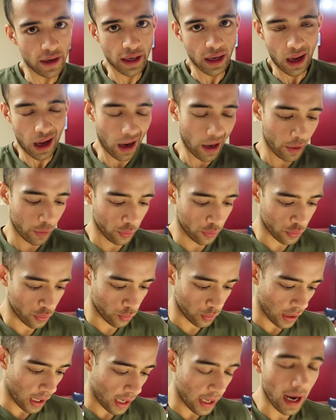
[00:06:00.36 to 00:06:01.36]
Like, I don't
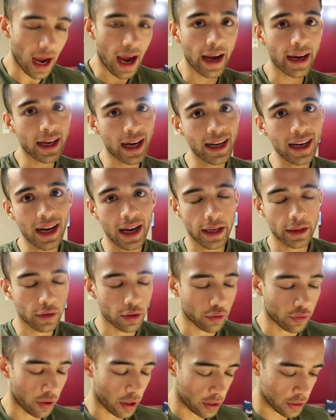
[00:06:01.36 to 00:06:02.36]
do that. I kind of like
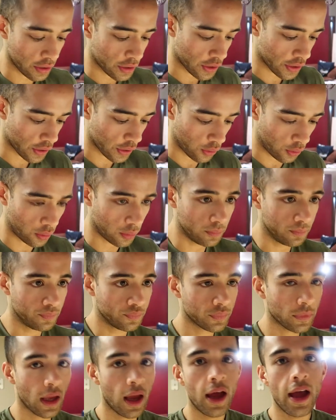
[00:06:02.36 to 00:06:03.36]
the crunch, so
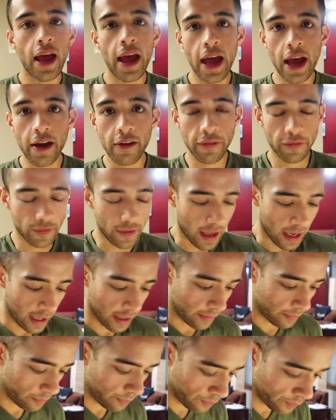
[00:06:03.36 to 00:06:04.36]
F
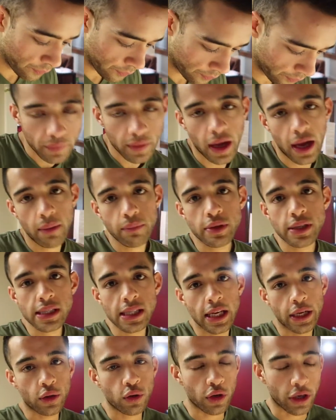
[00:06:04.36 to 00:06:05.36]
that. I'm just
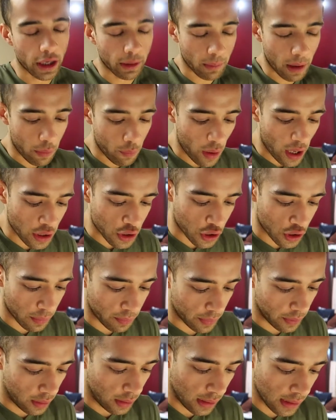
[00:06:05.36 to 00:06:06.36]
like cooking my
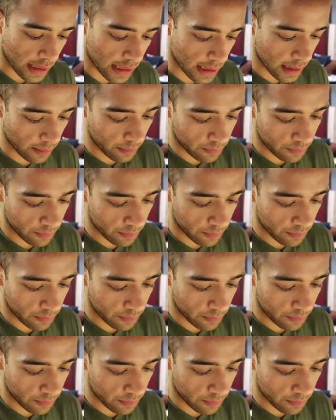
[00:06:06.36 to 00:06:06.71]
vegetables.